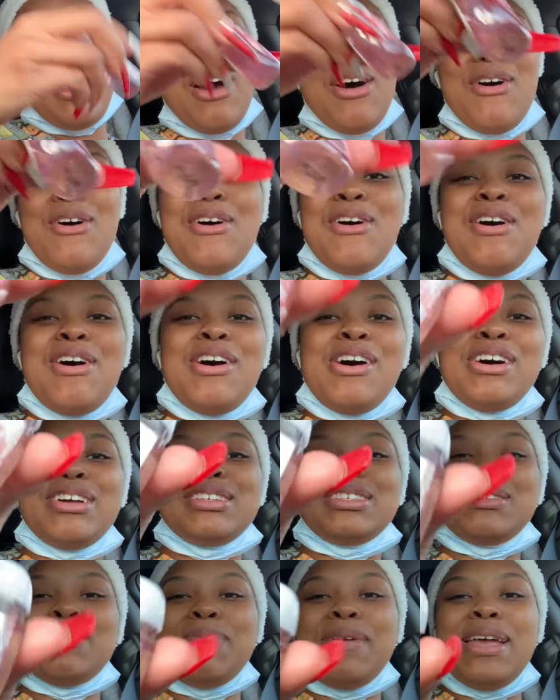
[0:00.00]
Oh,
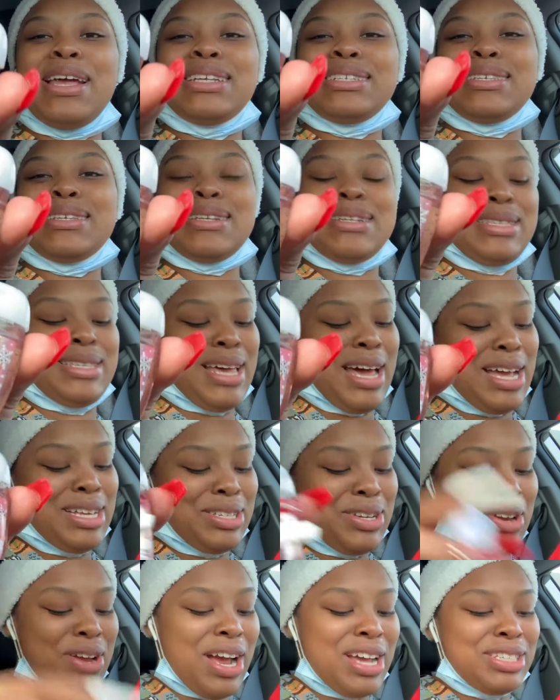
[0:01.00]
some hand
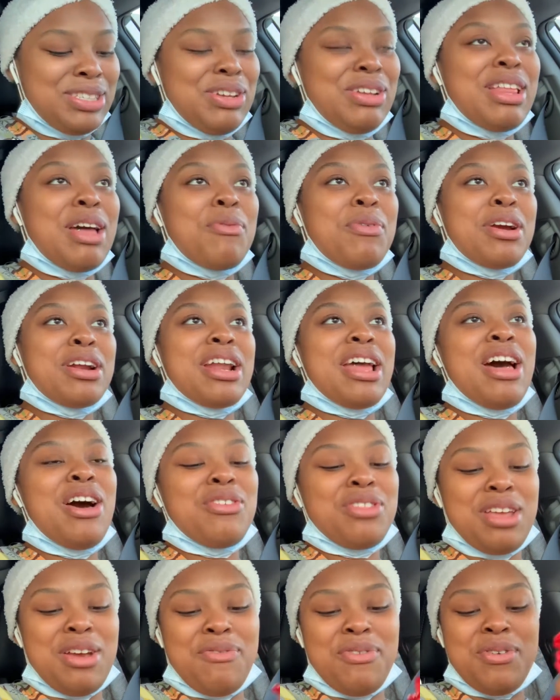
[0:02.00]
sanitizer. You guys know that we're in a
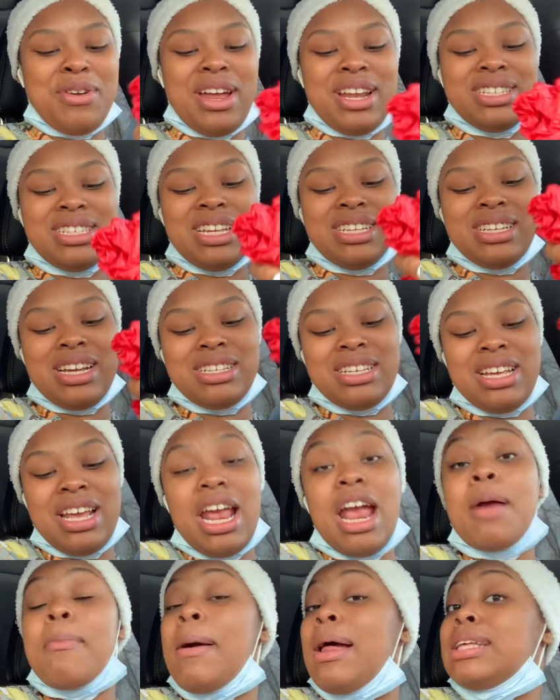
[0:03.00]
health gift. We got sanitizer hand.
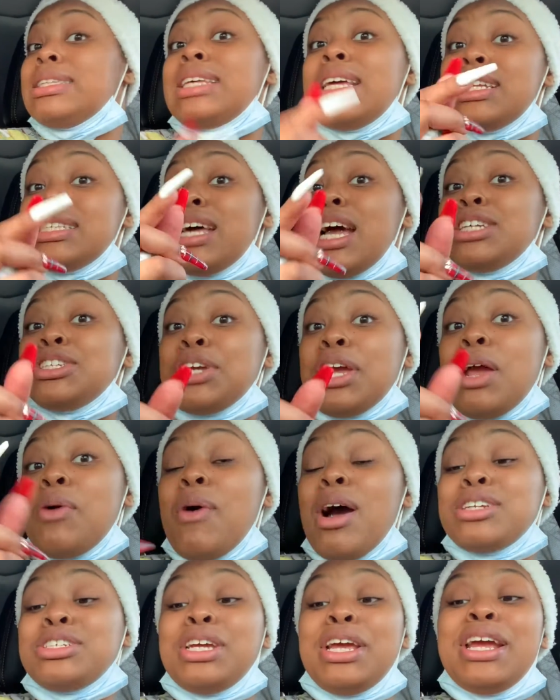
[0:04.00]
Everybody sanitize your hand.
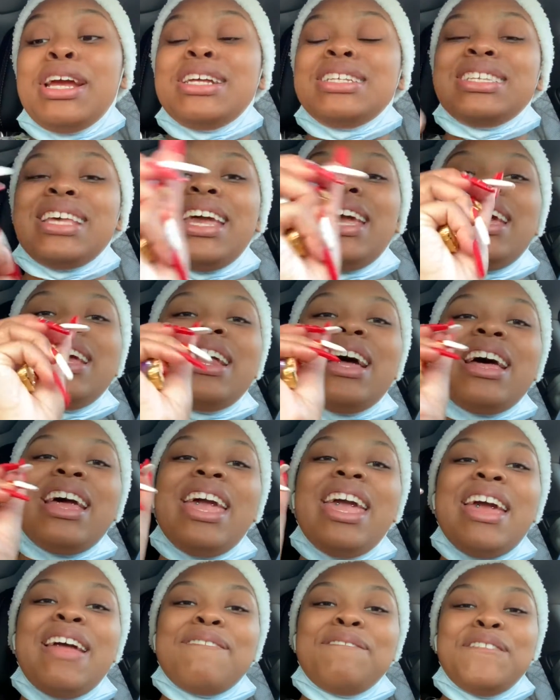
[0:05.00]
Wash your hands. And a
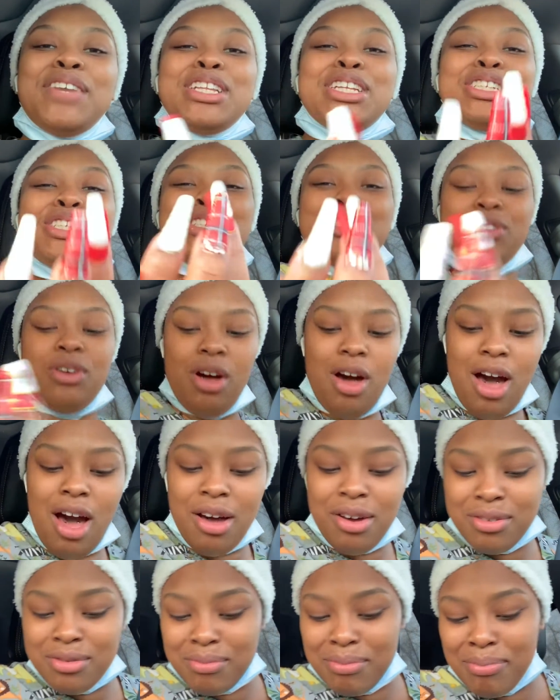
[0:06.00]
handful of...
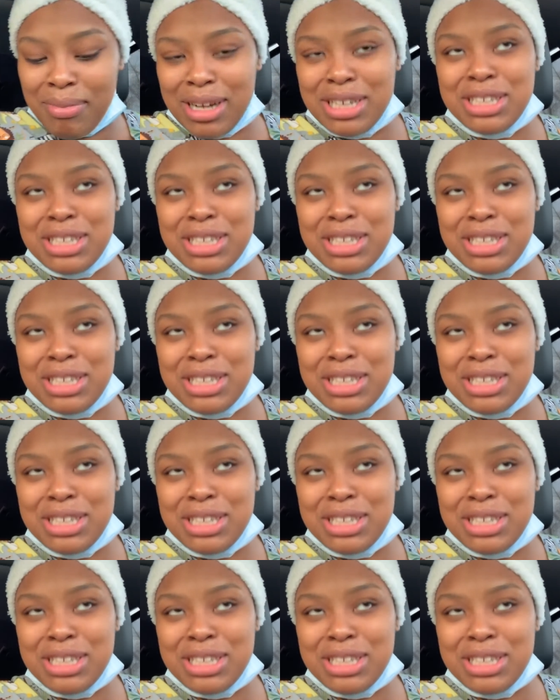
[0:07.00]
Oh, my